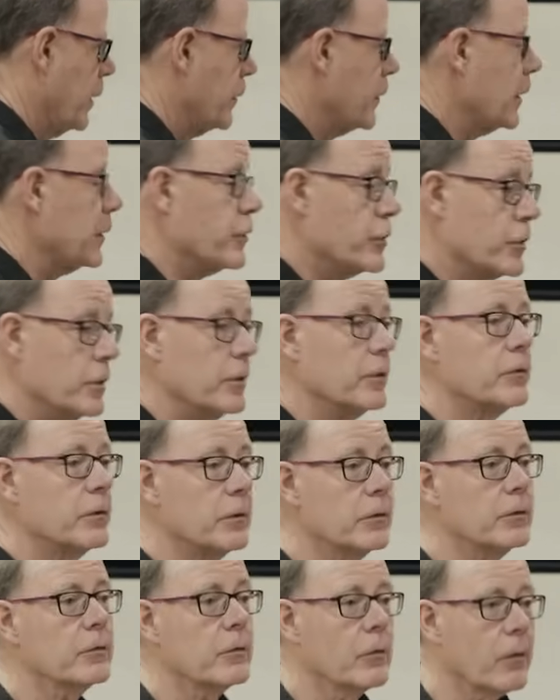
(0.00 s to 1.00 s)
that
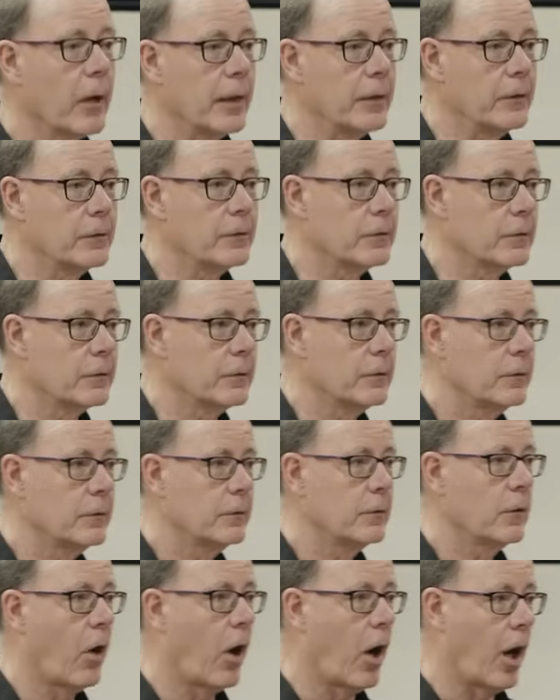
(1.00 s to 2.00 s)
Jesus Christ
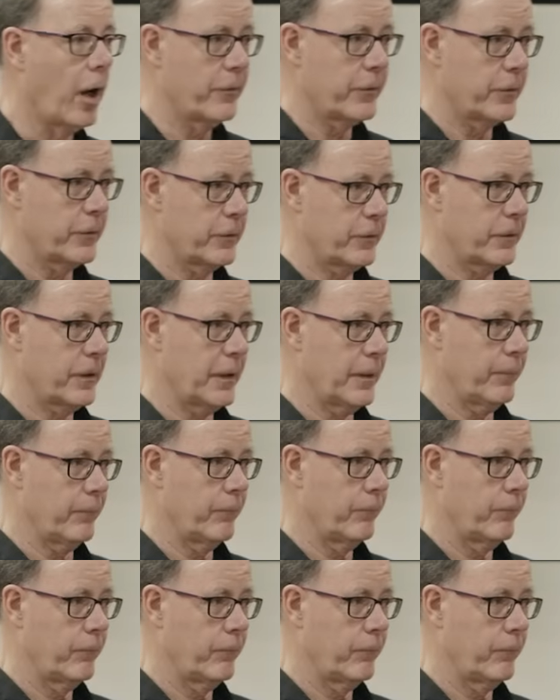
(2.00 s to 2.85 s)
offers them